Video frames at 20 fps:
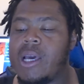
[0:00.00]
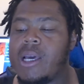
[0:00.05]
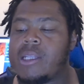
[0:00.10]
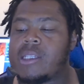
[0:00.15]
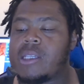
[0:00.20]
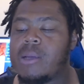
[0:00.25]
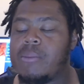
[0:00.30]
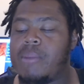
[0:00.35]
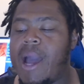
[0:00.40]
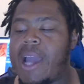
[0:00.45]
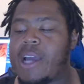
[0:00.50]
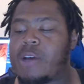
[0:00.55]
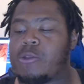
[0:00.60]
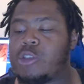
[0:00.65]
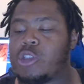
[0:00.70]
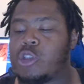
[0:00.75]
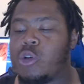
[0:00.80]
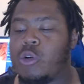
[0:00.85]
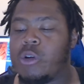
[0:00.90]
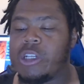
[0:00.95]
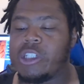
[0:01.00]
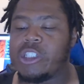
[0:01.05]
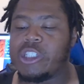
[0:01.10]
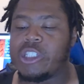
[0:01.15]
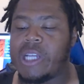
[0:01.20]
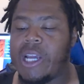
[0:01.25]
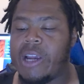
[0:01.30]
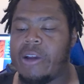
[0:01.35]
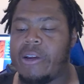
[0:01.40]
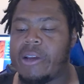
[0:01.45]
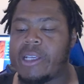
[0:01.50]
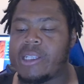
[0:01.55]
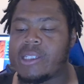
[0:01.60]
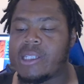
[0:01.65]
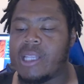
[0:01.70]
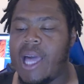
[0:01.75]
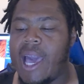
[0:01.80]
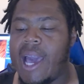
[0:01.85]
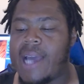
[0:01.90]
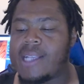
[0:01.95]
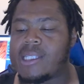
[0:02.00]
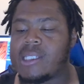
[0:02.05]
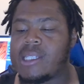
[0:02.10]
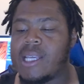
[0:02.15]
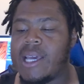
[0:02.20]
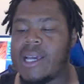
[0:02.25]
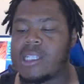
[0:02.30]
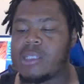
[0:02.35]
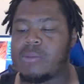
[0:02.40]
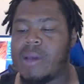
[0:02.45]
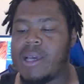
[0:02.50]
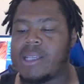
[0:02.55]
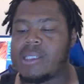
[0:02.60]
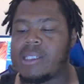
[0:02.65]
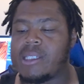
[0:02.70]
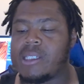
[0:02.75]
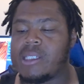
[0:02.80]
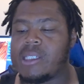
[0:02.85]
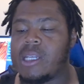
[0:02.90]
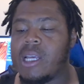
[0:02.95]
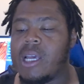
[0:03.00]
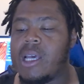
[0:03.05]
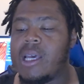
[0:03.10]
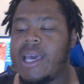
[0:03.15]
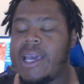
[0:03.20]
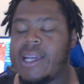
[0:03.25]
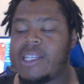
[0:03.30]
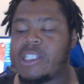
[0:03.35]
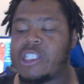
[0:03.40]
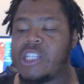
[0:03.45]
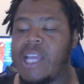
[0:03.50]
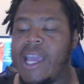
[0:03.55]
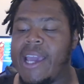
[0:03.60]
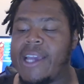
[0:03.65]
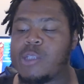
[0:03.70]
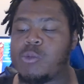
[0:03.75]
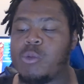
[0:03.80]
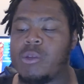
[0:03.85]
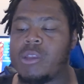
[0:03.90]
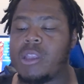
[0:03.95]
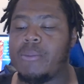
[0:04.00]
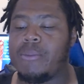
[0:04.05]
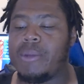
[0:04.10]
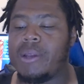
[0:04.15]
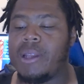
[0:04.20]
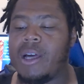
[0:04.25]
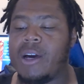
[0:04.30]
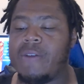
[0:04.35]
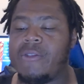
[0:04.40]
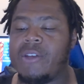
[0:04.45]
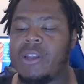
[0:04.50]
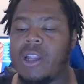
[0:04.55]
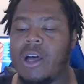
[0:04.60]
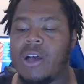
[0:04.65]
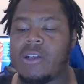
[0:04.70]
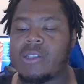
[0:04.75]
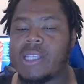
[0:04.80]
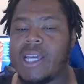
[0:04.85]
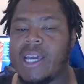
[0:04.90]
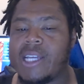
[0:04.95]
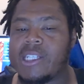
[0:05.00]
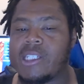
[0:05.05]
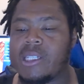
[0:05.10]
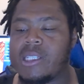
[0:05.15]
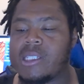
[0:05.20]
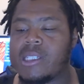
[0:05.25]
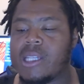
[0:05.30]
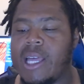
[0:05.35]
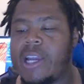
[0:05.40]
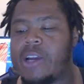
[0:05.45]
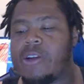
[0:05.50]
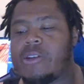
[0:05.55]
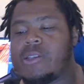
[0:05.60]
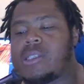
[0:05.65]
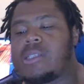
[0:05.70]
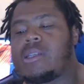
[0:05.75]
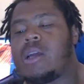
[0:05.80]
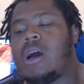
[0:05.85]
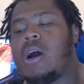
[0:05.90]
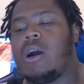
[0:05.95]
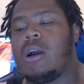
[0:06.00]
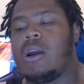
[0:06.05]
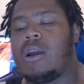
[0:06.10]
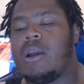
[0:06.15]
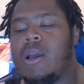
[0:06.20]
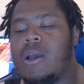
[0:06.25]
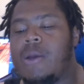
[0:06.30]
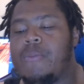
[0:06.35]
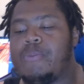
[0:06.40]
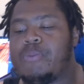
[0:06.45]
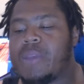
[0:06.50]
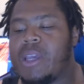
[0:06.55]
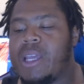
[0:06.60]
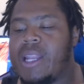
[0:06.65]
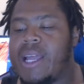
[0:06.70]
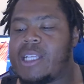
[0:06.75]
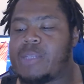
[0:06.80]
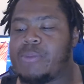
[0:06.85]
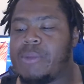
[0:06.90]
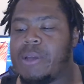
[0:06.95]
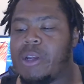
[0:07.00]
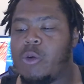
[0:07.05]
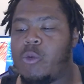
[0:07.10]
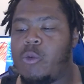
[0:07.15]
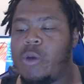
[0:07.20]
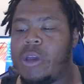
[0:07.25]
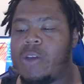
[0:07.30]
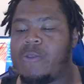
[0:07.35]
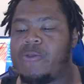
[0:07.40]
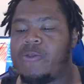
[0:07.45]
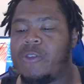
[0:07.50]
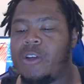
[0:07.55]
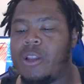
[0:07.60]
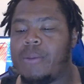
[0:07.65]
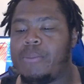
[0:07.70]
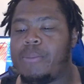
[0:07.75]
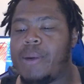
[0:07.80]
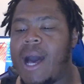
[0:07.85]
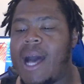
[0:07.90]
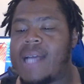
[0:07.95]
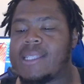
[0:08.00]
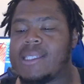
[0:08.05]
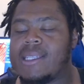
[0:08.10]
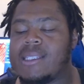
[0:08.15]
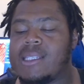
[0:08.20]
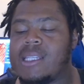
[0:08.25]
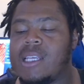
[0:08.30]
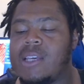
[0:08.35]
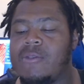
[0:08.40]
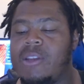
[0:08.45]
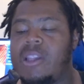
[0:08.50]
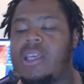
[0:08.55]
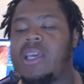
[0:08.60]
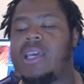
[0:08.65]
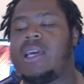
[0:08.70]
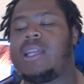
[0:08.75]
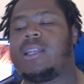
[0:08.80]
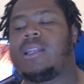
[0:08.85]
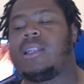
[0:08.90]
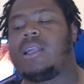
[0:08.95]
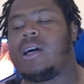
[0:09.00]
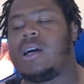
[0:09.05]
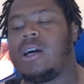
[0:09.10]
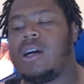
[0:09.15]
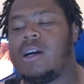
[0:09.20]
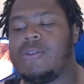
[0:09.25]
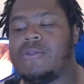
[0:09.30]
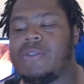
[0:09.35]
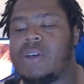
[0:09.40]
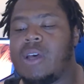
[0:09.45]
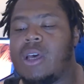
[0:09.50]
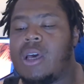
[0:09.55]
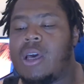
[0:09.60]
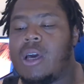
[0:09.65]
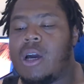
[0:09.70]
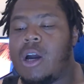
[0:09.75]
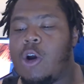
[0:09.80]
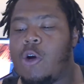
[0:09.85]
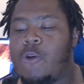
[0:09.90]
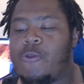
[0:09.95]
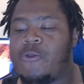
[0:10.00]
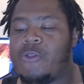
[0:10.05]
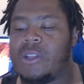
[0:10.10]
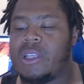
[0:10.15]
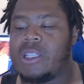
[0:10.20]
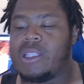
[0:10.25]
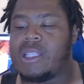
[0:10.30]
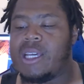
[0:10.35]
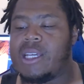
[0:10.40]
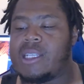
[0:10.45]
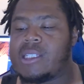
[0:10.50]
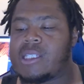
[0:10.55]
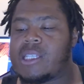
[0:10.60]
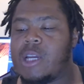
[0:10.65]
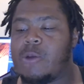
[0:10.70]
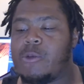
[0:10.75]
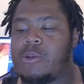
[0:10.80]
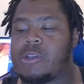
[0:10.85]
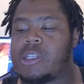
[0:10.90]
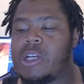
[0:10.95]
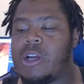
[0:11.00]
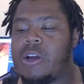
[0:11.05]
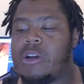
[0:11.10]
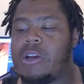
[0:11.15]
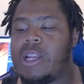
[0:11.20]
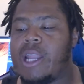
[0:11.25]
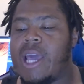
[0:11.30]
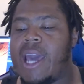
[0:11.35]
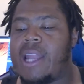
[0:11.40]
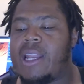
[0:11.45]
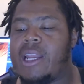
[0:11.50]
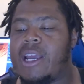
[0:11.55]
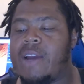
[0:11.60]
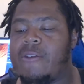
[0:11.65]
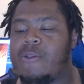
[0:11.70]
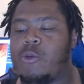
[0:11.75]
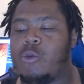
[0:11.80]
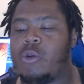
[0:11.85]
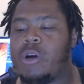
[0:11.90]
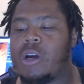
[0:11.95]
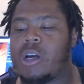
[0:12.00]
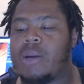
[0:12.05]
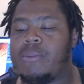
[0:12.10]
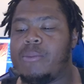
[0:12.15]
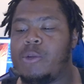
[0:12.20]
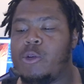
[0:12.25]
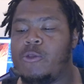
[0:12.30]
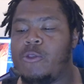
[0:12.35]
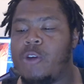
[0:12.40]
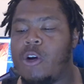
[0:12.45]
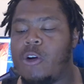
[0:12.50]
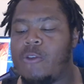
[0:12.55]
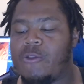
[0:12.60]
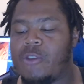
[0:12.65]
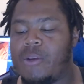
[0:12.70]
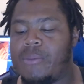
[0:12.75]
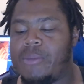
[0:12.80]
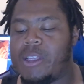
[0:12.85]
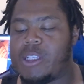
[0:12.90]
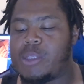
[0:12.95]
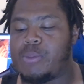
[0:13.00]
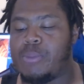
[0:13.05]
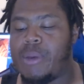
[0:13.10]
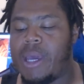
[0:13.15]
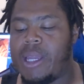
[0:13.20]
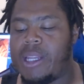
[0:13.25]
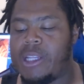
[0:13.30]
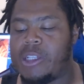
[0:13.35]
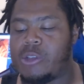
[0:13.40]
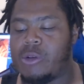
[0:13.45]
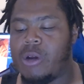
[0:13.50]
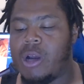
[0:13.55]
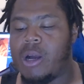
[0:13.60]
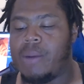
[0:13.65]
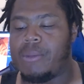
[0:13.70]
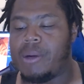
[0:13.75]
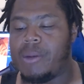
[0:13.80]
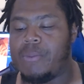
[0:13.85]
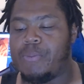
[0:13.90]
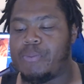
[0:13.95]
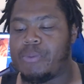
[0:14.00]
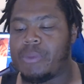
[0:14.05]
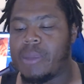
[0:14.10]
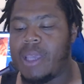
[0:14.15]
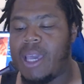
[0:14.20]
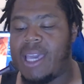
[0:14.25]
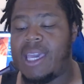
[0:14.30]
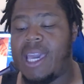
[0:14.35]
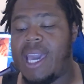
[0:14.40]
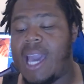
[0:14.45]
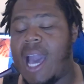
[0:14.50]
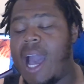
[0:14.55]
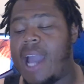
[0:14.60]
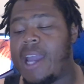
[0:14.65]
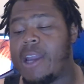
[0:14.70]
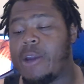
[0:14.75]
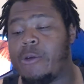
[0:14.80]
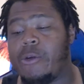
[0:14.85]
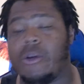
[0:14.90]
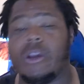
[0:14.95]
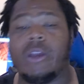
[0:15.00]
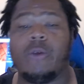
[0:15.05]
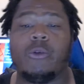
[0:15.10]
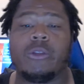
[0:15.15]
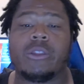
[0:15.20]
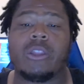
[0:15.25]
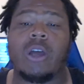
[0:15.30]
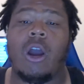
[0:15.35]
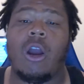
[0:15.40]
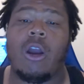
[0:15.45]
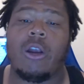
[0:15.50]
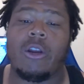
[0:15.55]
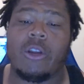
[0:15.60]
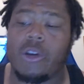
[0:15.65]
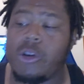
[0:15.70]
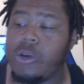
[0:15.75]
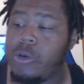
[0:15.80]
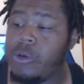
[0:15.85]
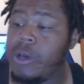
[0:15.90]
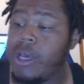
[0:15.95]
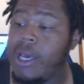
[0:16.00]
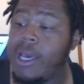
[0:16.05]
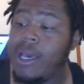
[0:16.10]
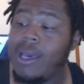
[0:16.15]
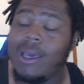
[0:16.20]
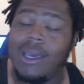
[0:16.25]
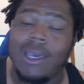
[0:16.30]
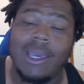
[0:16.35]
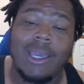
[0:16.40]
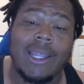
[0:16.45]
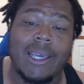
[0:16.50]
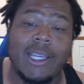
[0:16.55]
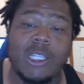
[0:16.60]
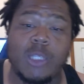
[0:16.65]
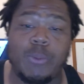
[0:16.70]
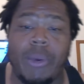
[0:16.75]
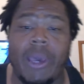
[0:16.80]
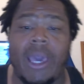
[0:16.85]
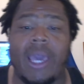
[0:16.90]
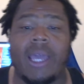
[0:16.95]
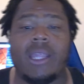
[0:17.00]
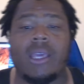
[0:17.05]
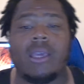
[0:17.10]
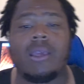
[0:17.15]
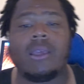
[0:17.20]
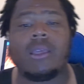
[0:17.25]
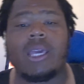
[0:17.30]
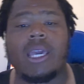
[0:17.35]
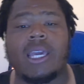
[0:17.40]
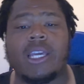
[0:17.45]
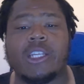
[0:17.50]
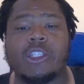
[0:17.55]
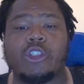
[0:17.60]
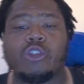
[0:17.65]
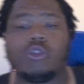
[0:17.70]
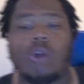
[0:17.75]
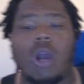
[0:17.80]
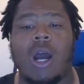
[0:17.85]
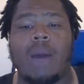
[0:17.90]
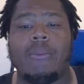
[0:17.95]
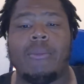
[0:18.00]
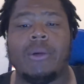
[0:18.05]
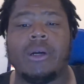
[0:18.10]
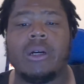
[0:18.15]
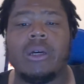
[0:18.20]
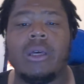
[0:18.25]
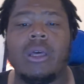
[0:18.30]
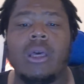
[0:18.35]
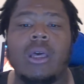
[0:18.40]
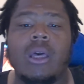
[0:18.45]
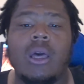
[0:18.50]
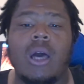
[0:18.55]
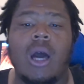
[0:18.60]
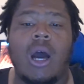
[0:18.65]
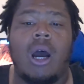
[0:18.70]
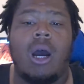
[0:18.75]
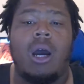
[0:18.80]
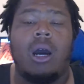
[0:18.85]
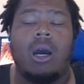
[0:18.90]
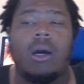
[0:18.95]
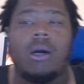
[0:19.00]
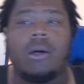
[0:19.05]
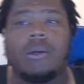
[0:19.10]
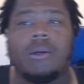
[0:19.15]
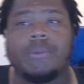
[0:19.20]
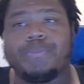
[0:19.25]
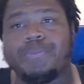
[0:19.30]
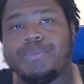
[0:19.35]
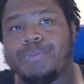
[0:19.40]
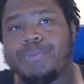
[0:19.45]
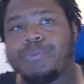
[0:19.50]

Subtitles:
to Michael Jordan sharing his last text message exchange with the beloved Los Angeles Lakers star. It has been a week full of positivity and love. Hopefully things can return to that and everyone can move on from this petty drama. And yeah, I agree with the article. It is petty. It's drama. Kobe